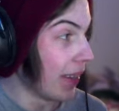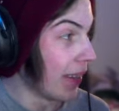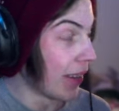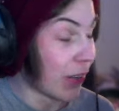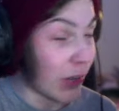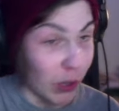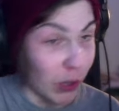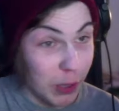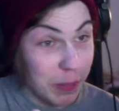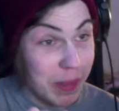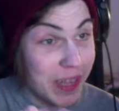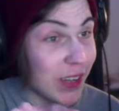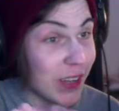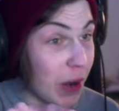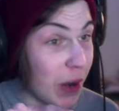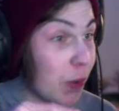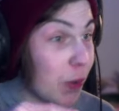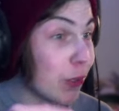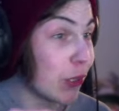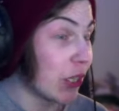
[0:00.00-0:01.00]
Kirkman's an
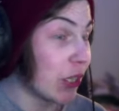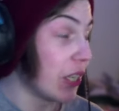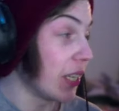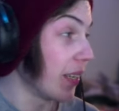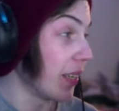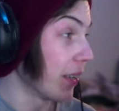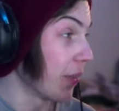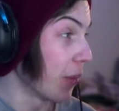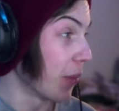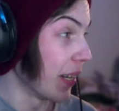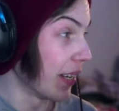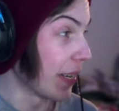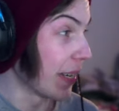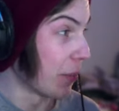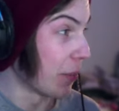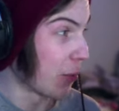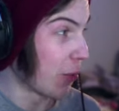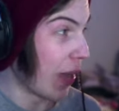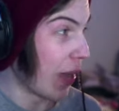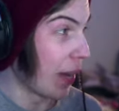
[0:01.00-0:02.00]
OG when it
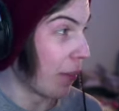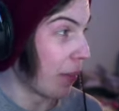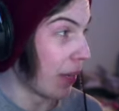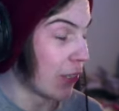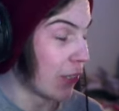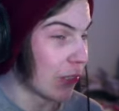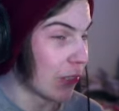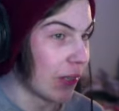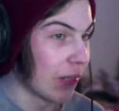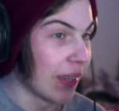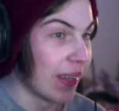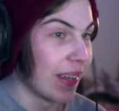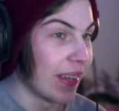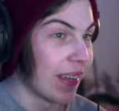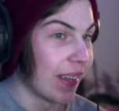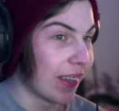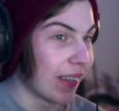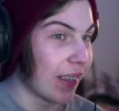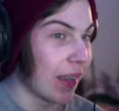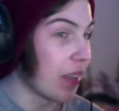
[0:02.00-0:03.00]
comes to animation.
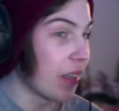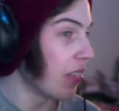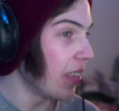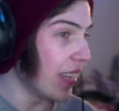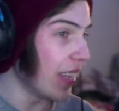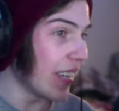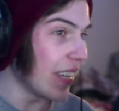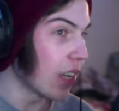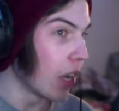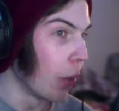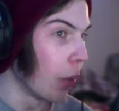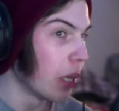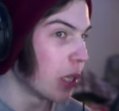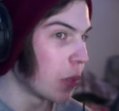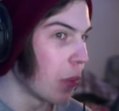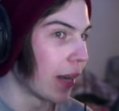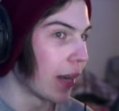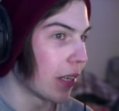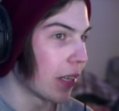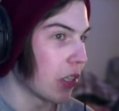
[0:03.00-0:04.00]
I think he always
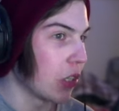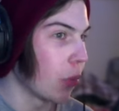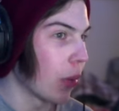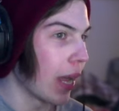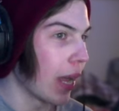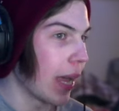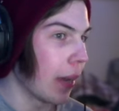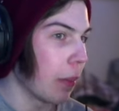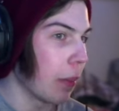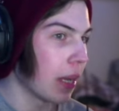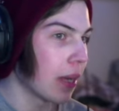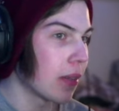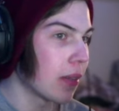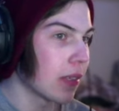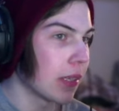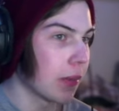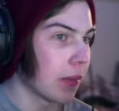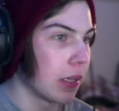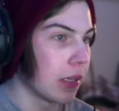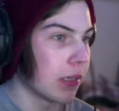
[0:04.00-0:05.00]
wanted to do an animated
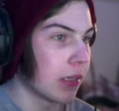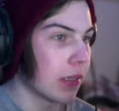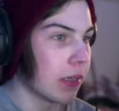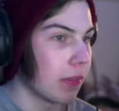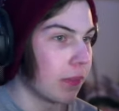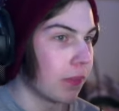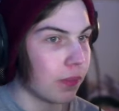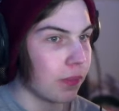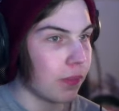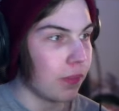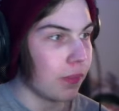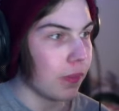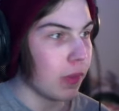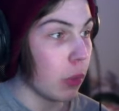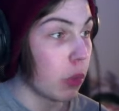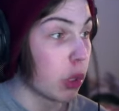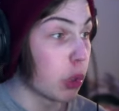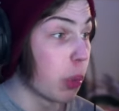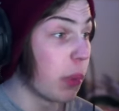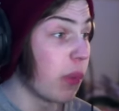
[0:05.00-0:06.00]
series,
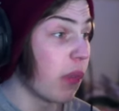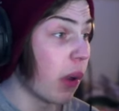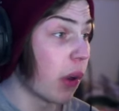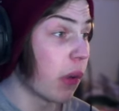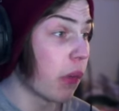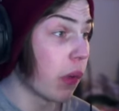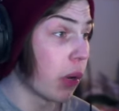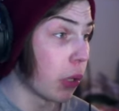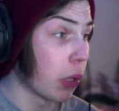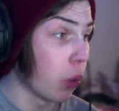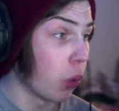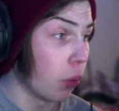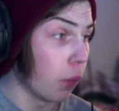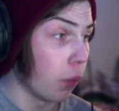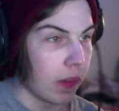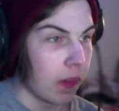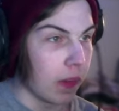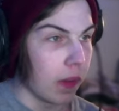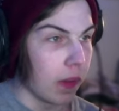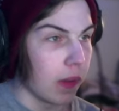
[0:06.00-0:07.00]
which would be very, very cool.
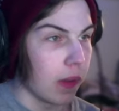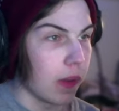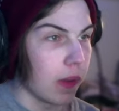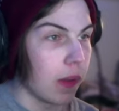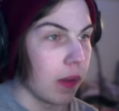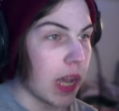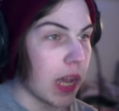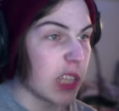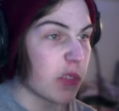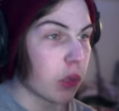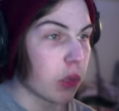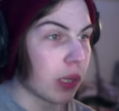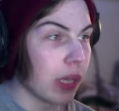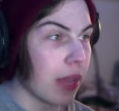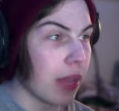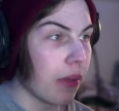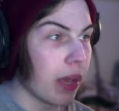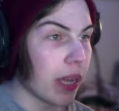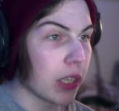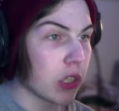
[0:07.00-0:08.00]
As for the
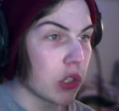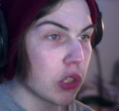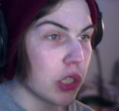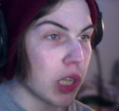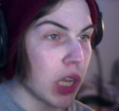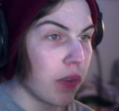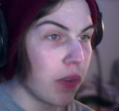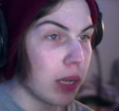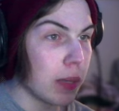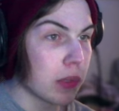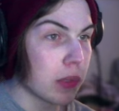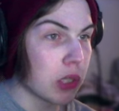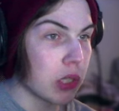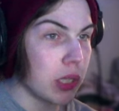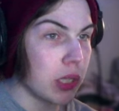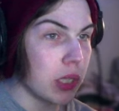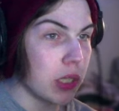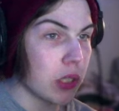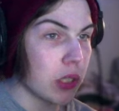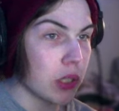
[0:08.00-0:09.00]
live action side of
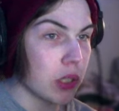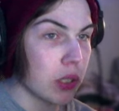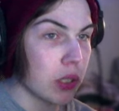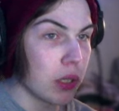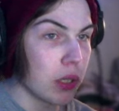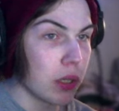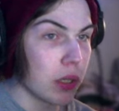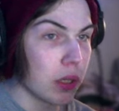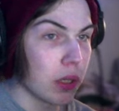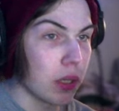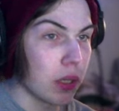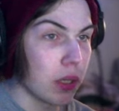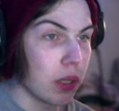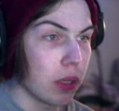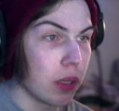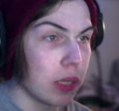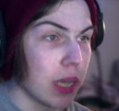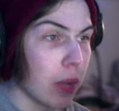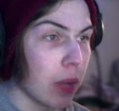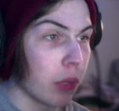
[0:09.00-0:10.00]
AMC's,
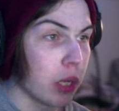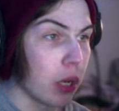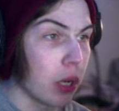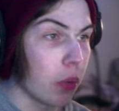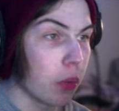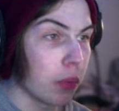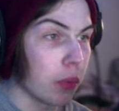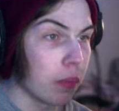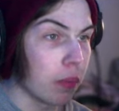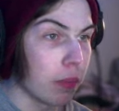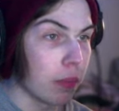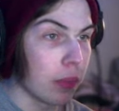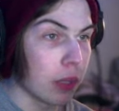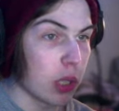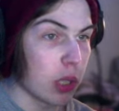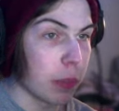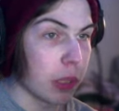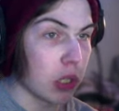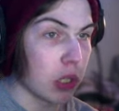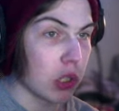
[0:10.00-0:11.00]
yeah, we know there's
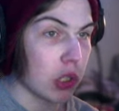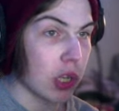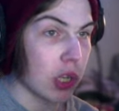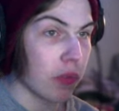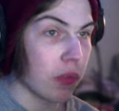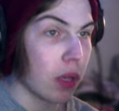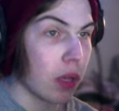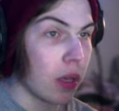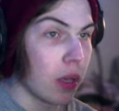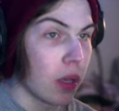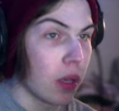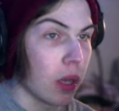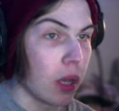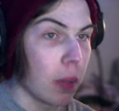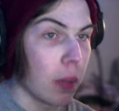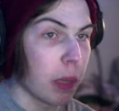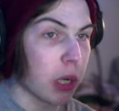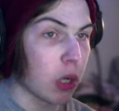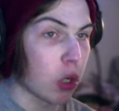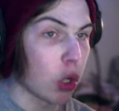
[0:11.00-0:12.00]
a bunch of stuff.
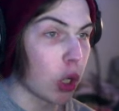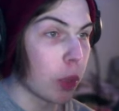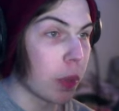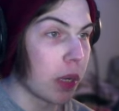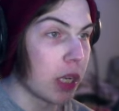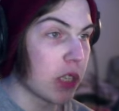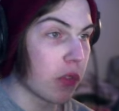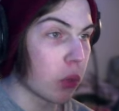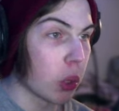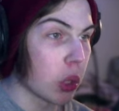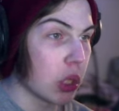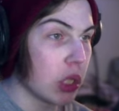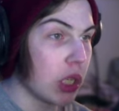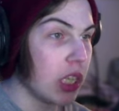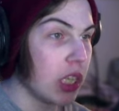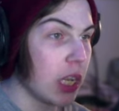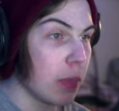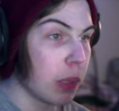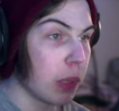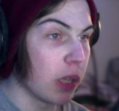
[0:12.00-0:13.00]
But Kirkman is, of course,
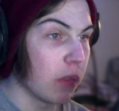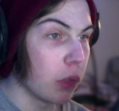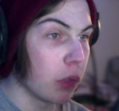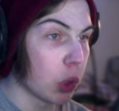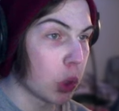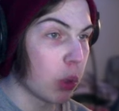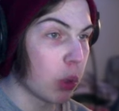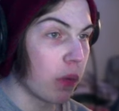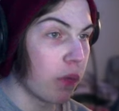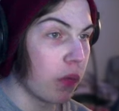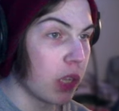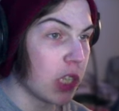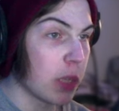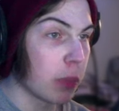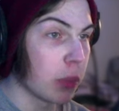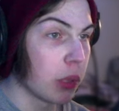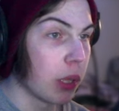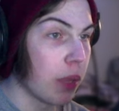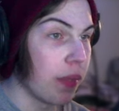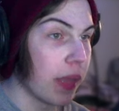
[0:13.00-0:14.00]
knee-deep in the future
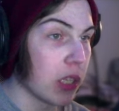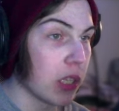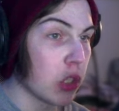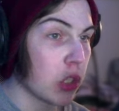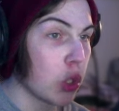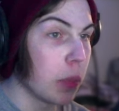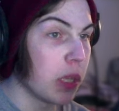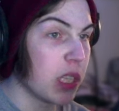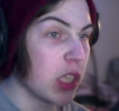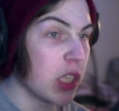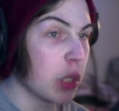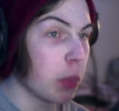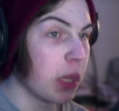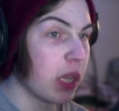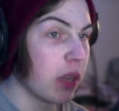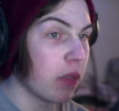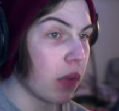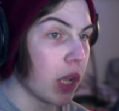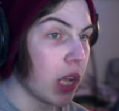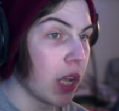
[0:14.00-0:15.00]
Invincible and thus too busy to be
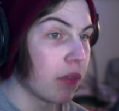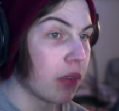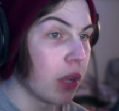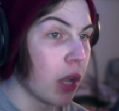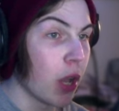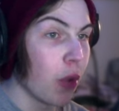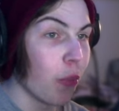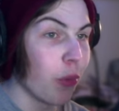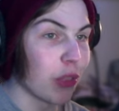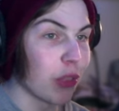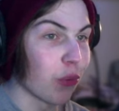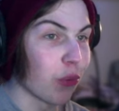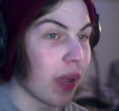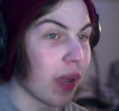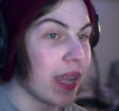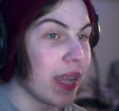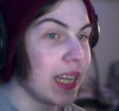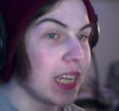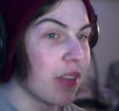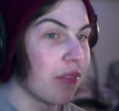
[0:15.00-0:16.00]
involved with the
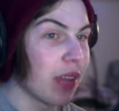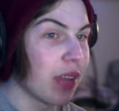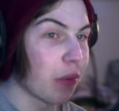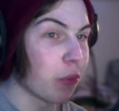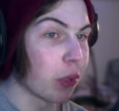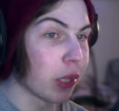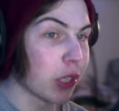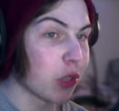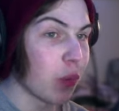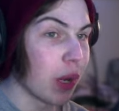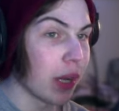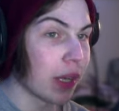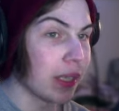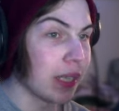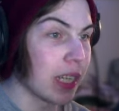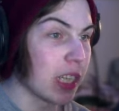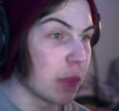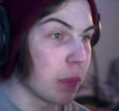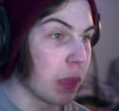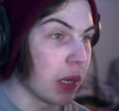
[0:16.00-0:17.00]
writing of Network's Walking
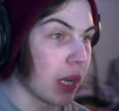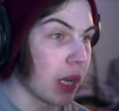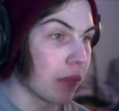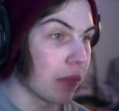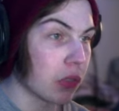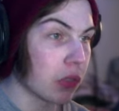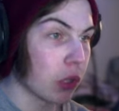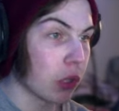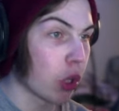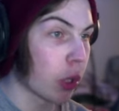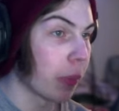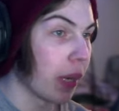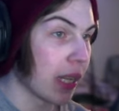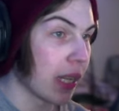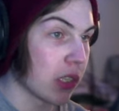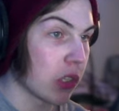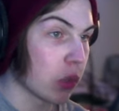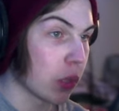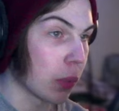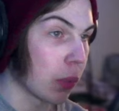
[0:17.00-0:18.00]
Dead spin-offs. Kirkman
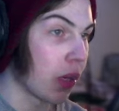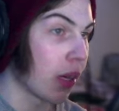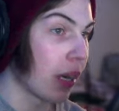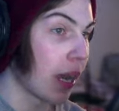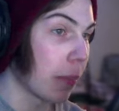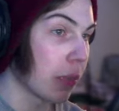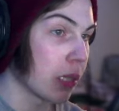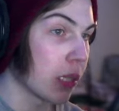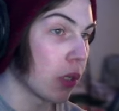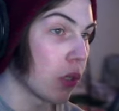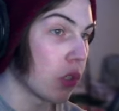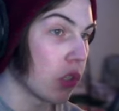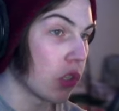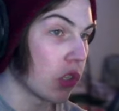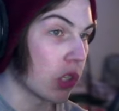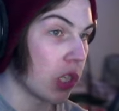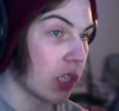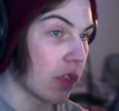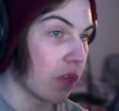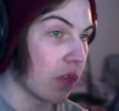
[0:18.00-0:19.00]
hasn't scripted an episode since
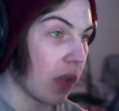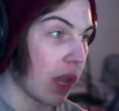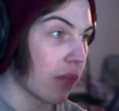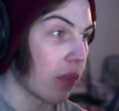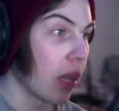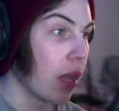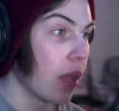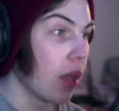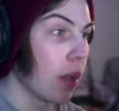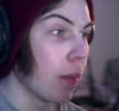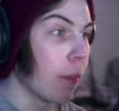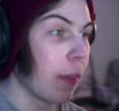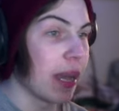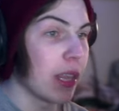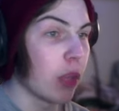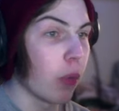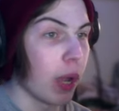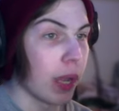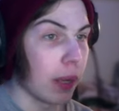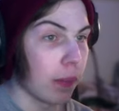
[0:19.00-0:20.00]
season 5. By
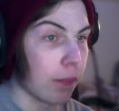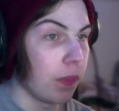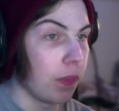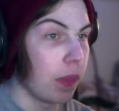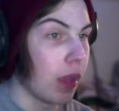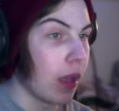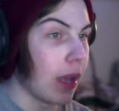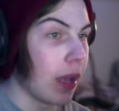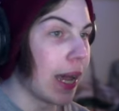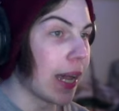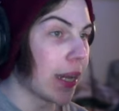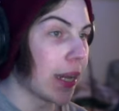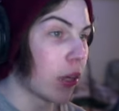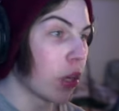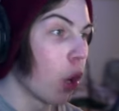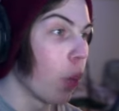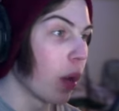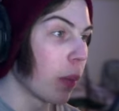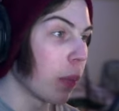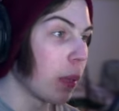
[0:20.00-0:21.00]
the way, I don't
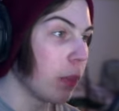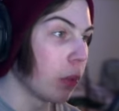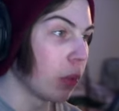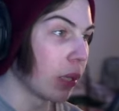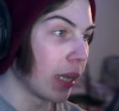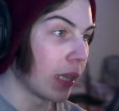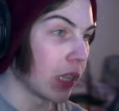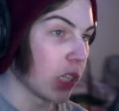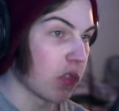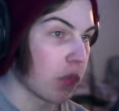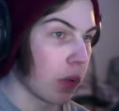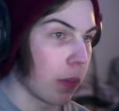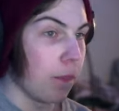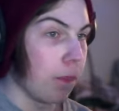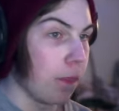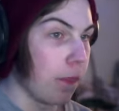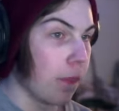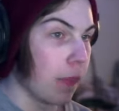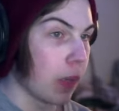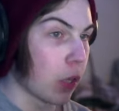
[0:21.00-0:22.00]
know where people get this from.
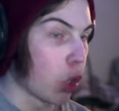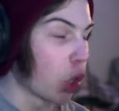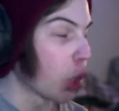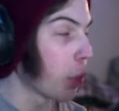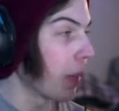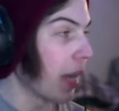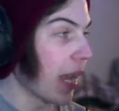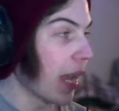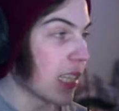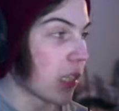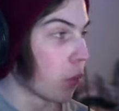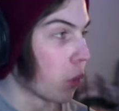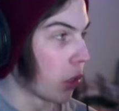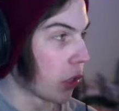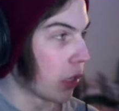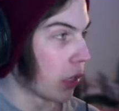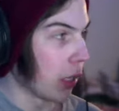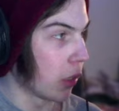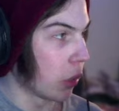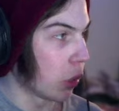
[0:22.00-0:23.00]
Kirkman hasn't
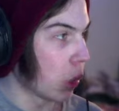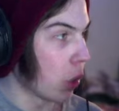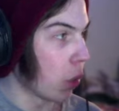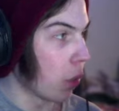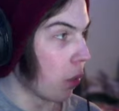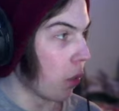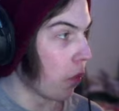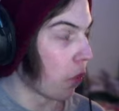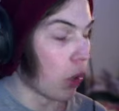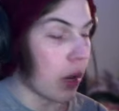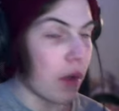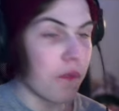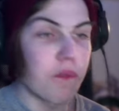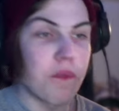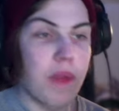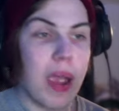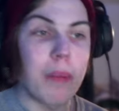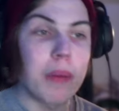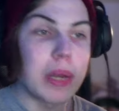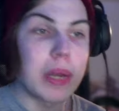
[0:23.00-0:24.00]
worked on the show for a
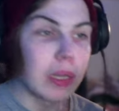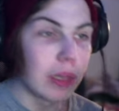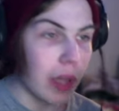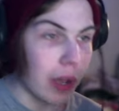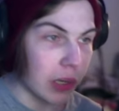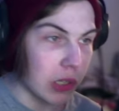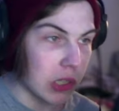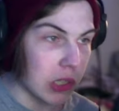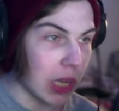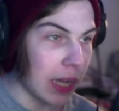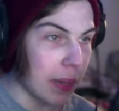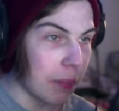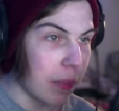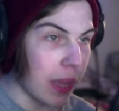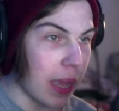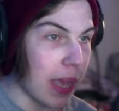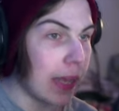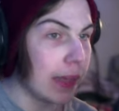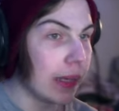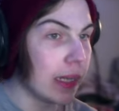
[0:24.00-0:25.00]
very long time,
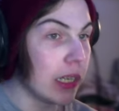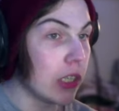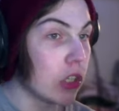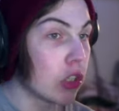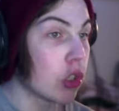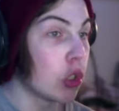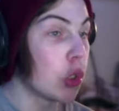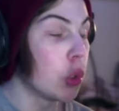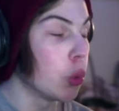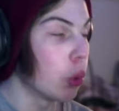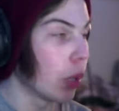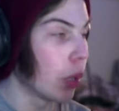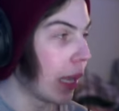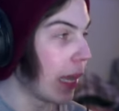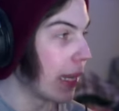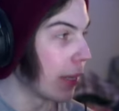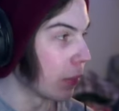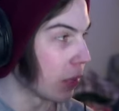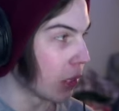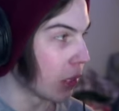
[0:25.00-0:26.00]
and he sued
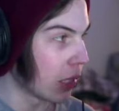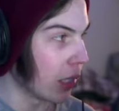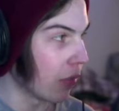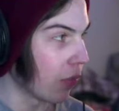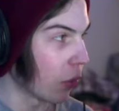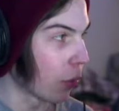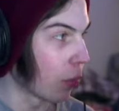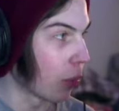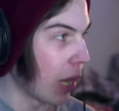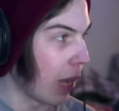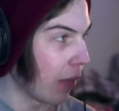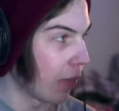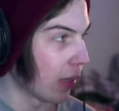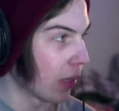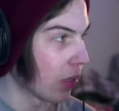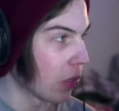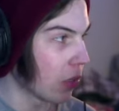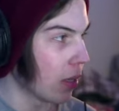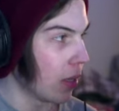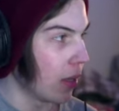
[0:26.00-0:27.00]
AMC for
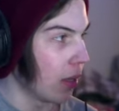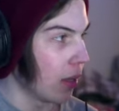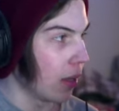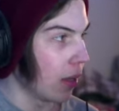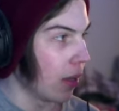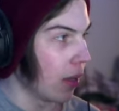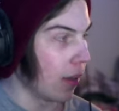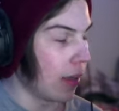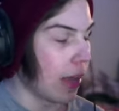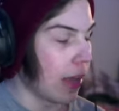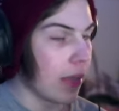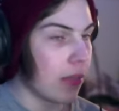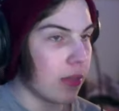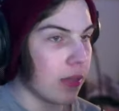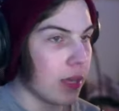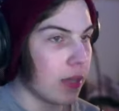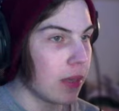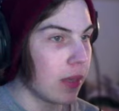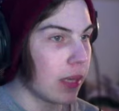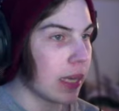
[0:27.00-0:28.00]
profits. I
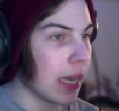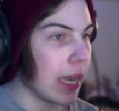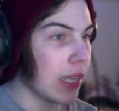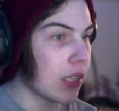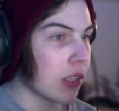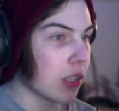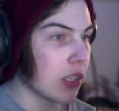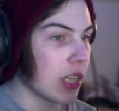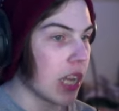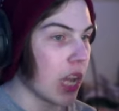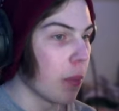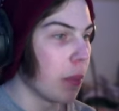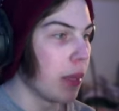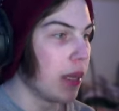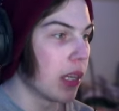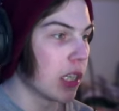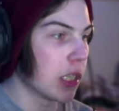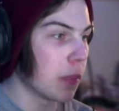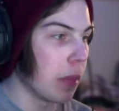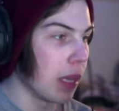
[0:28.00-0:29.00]
think the case has now been
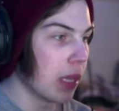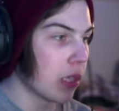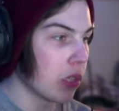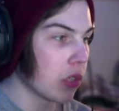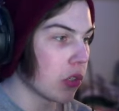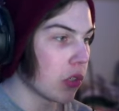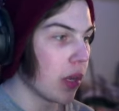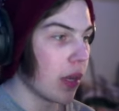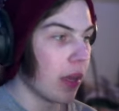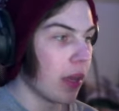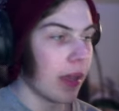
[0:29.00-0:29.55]
dismissed.